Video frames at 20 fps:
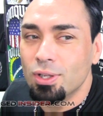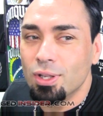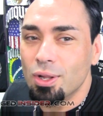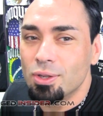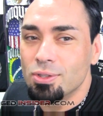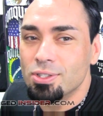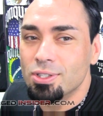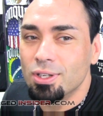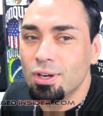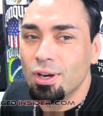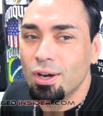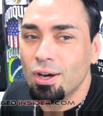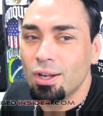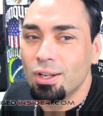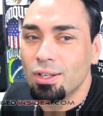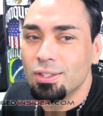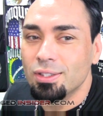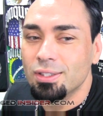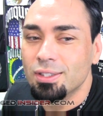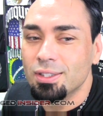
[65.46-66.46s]
close to
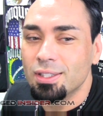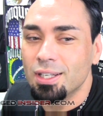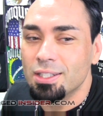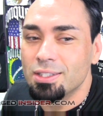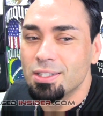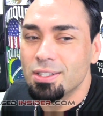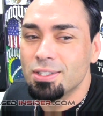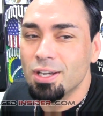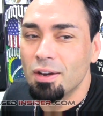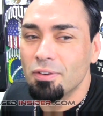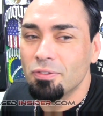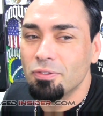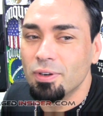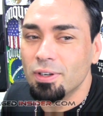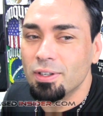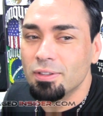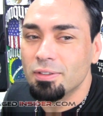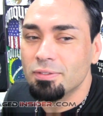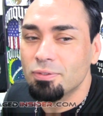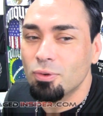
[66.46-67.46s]
call. That's a tough
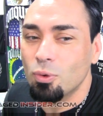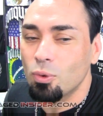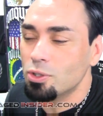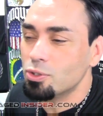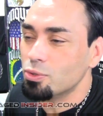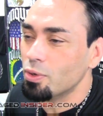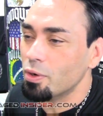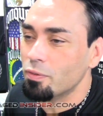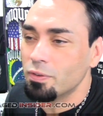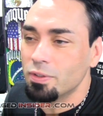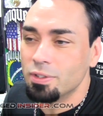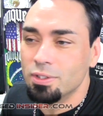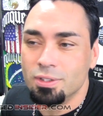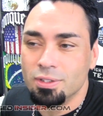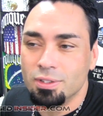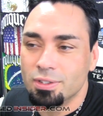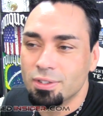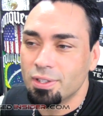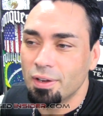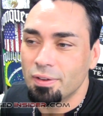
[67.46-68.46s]
one. Forrest Griffin's
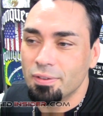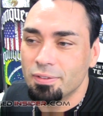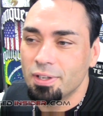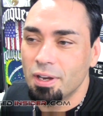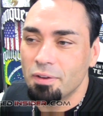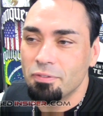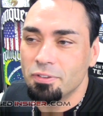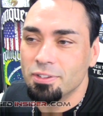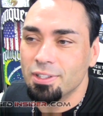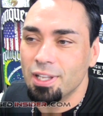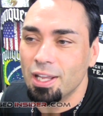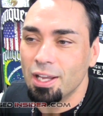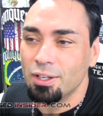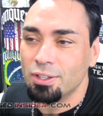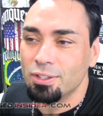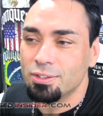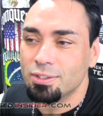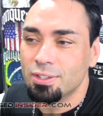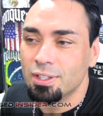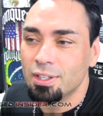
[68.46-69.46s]
tough as
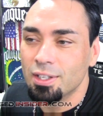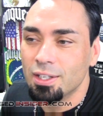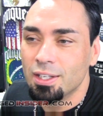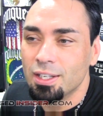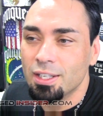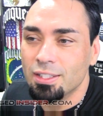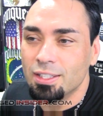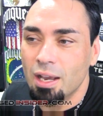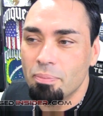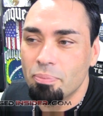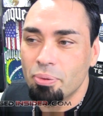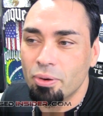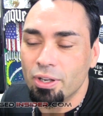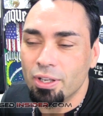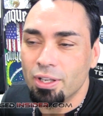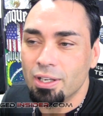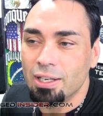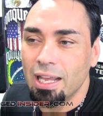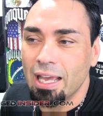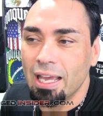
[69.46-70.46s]
nails, got pretty
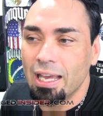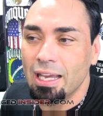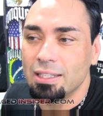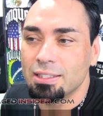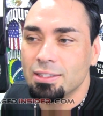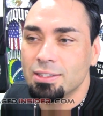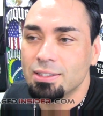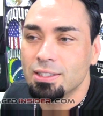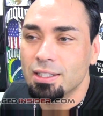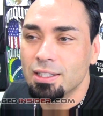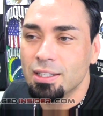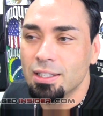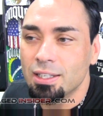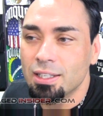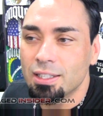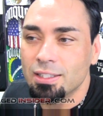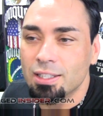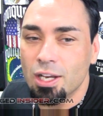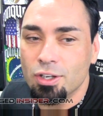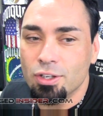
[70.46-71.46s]
good hands,
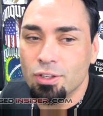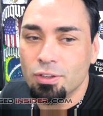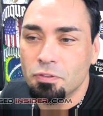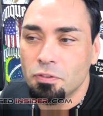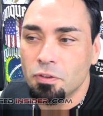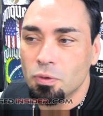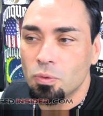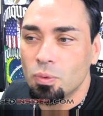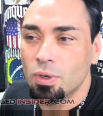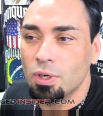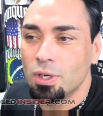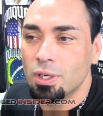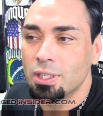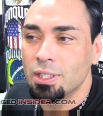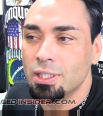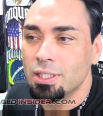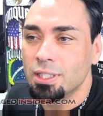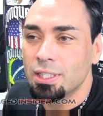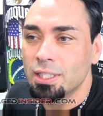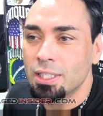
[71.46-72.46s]
got good footwork.
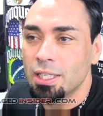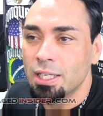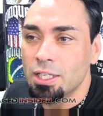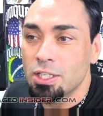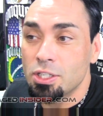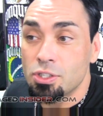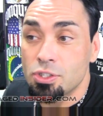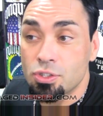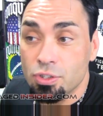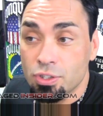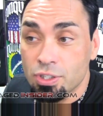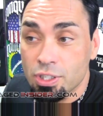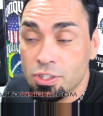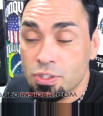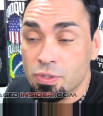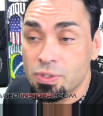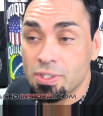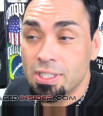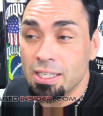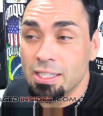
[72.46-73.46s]
His
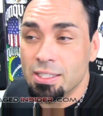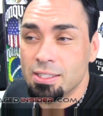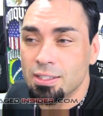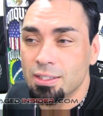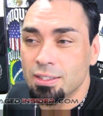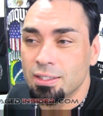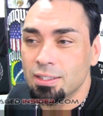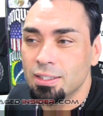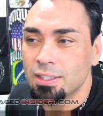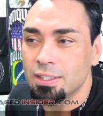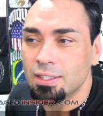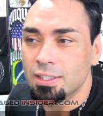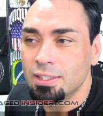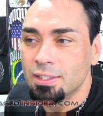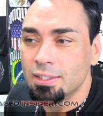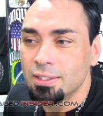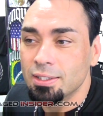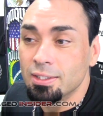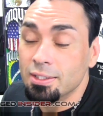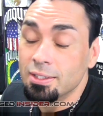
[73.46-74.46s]
jiu-jitsu's decent.
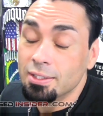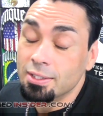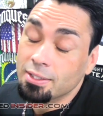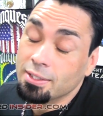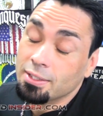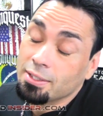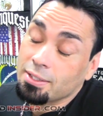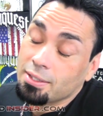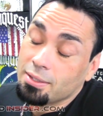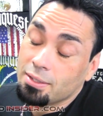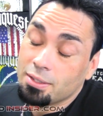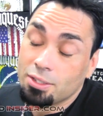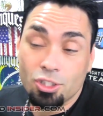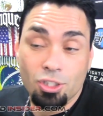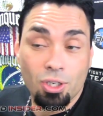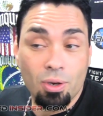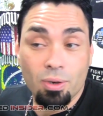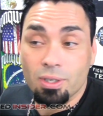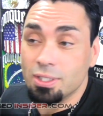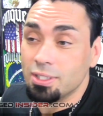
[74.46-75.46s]

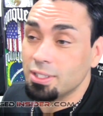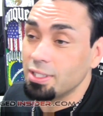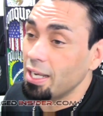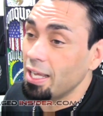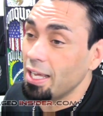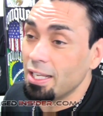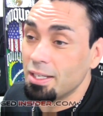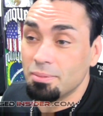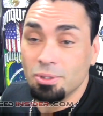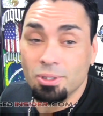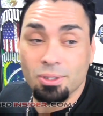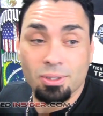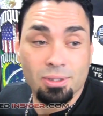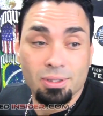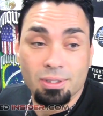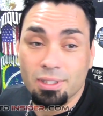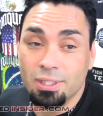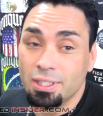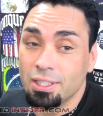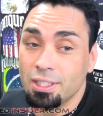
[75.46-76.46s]
Shogun's an animal,
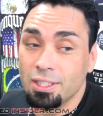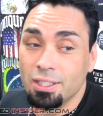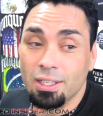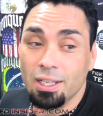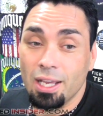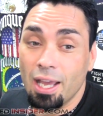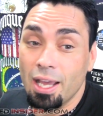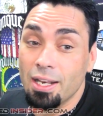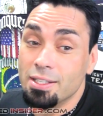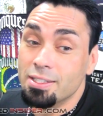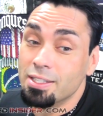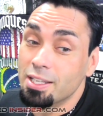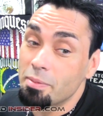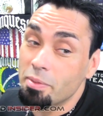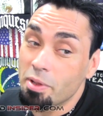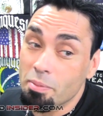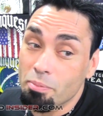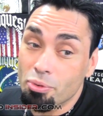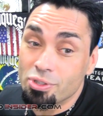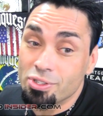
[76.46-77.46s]
and it's going
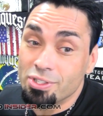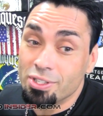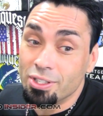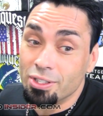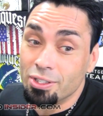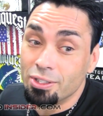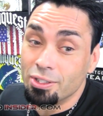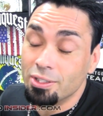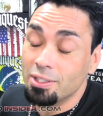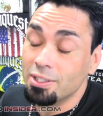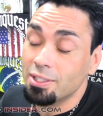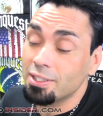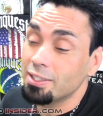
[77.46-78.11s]
to be in Brazil.